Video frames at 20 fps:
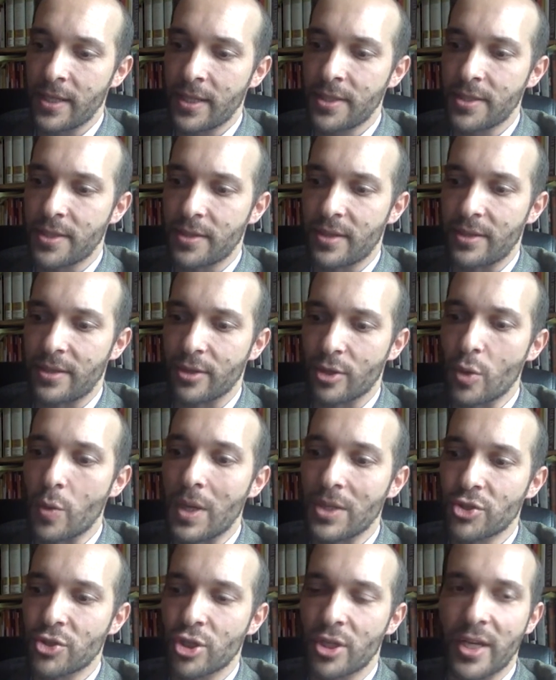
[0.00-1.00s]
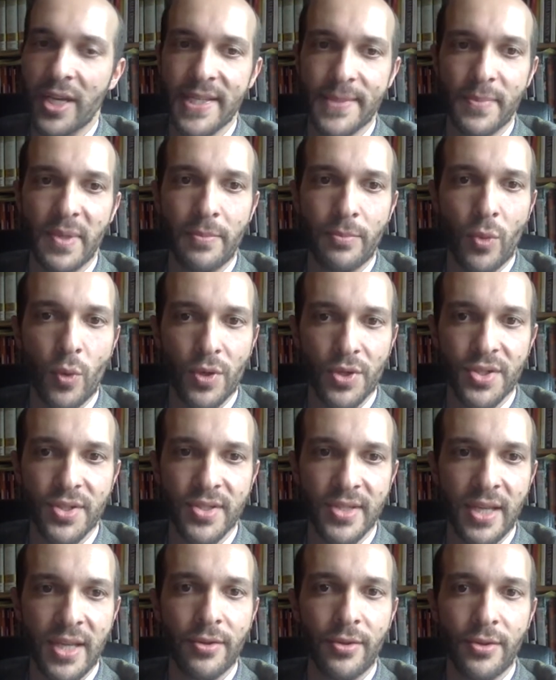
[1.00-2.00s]
find that the question has been more
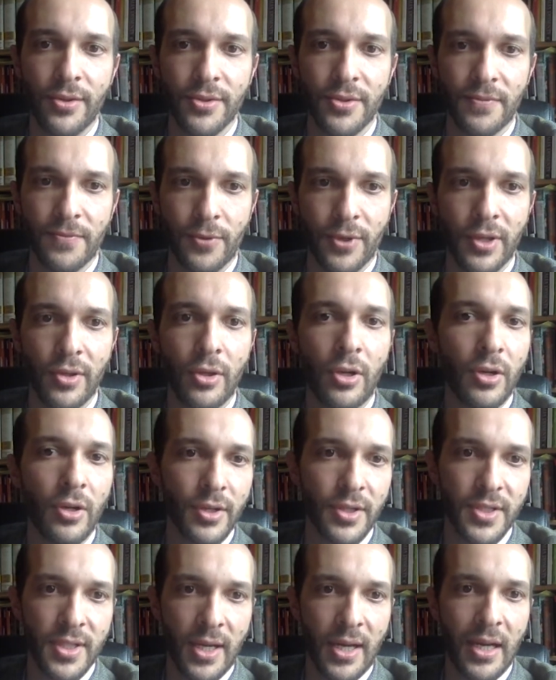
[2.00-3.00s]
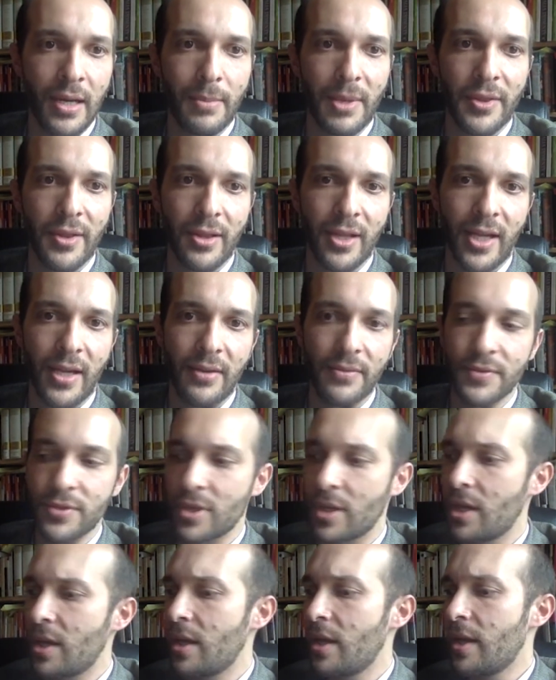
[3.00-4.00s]
settled for a longer time on the
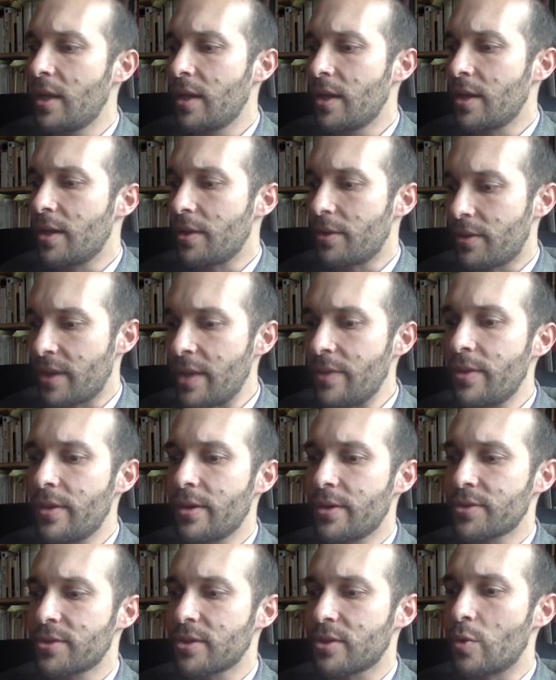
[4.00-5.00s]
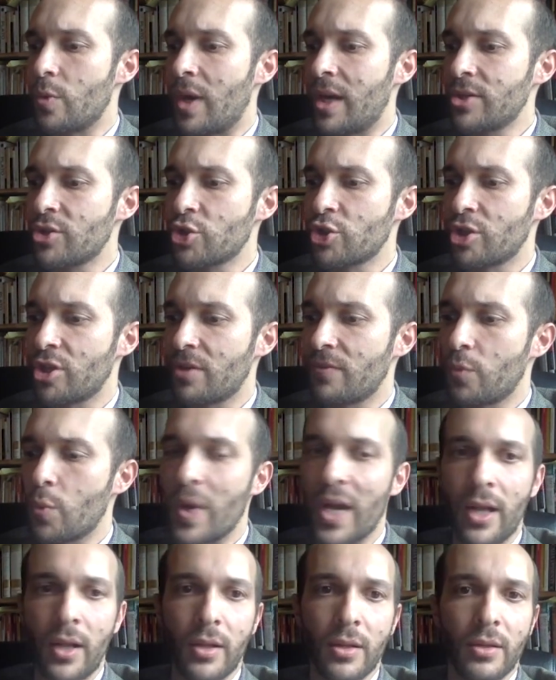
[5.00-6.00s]
left. Then there's the question of,
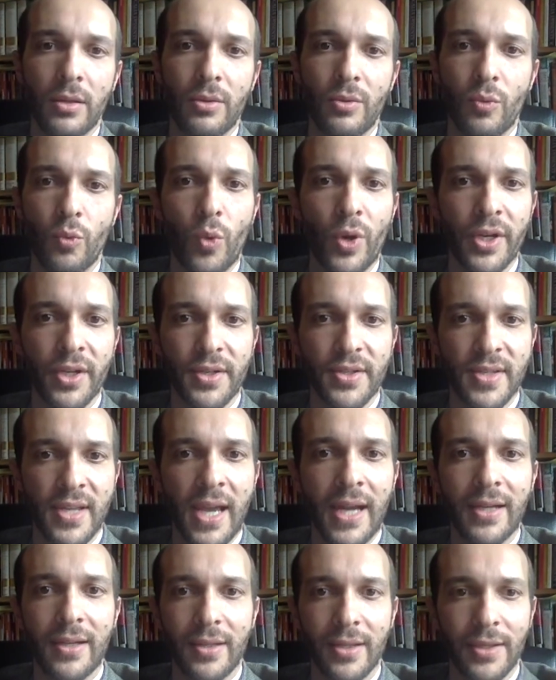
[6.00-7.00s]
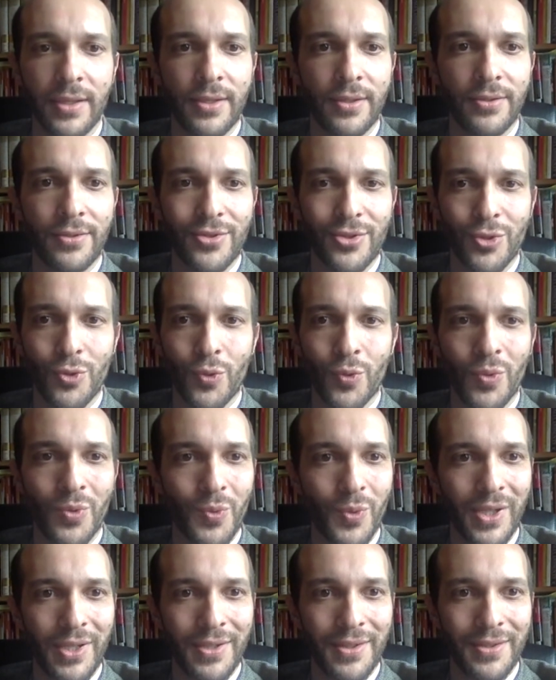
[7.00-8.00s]
well, what exactly do
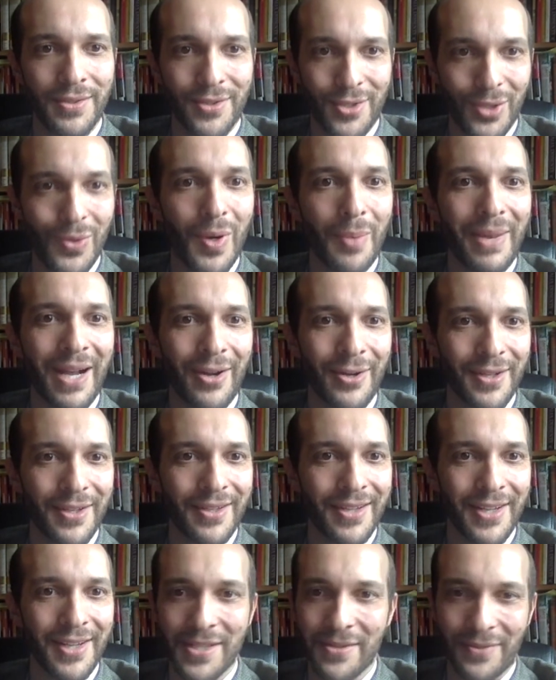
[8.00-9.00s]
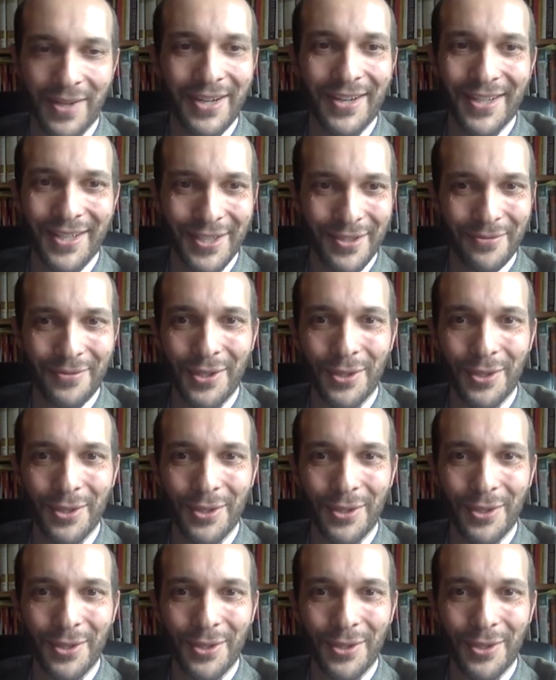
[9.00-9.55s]
we do about it? And it's a very